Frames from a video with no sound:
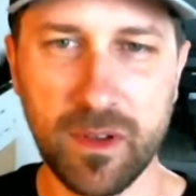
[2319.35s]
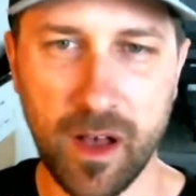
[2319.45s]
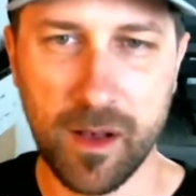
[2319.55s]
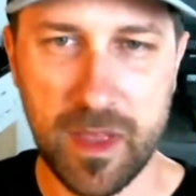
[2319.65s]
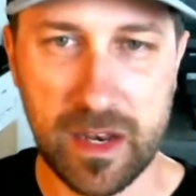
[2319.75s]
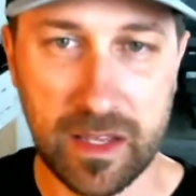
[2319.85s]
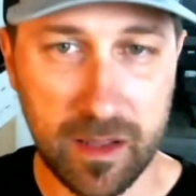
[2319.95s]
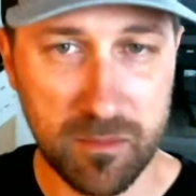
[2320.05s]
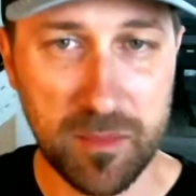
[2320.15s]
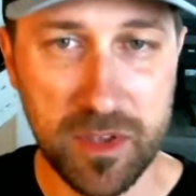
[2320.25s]
And
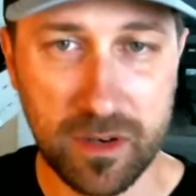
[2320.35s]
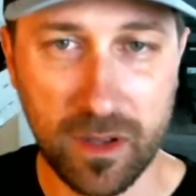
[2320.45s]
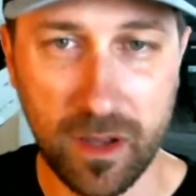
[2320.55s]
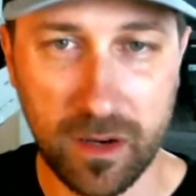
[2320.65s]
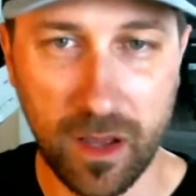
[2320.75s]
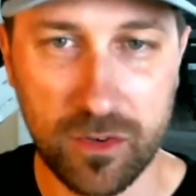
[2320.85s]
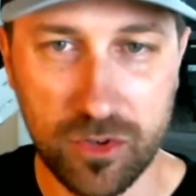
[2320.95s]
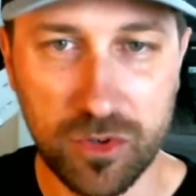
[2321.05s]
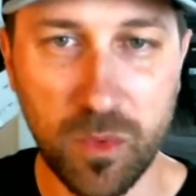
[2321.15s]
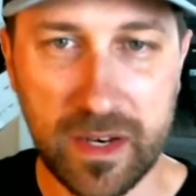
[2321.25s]
again, maybe a
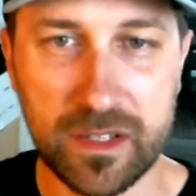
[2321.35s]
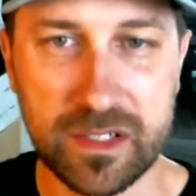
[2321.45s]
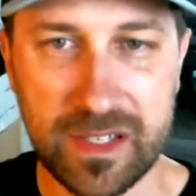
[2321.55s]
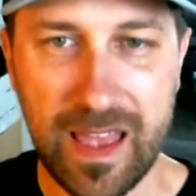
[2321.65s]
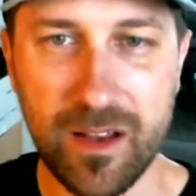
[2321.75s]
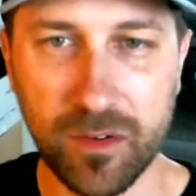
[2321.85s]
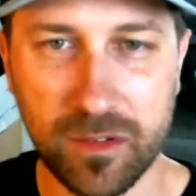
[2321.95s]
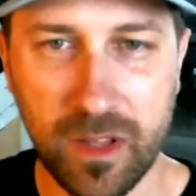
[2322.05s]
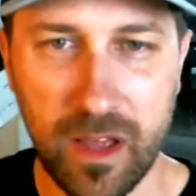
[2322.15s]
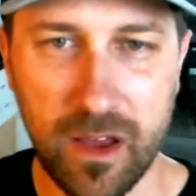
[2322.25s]
new way to scale